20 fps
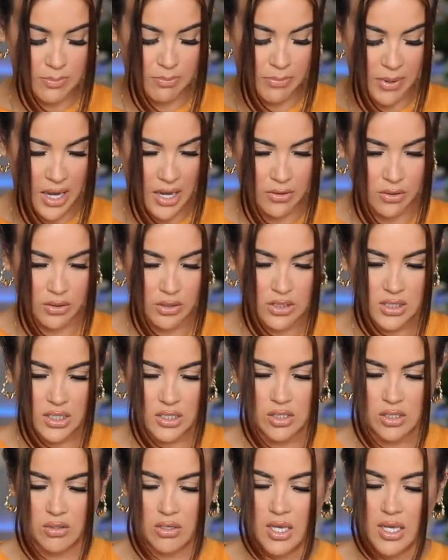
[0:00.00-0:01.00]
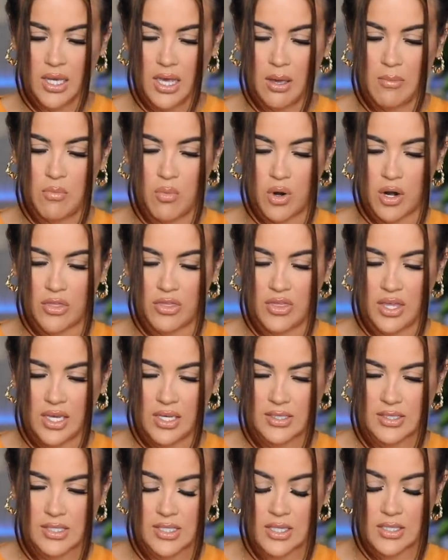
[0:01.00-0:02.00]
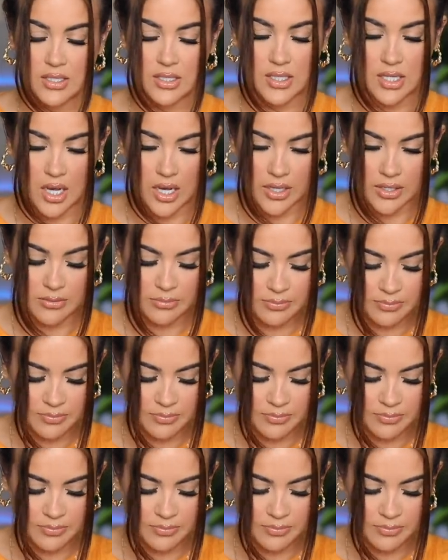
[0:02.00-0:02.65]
bottles because you can get more things done.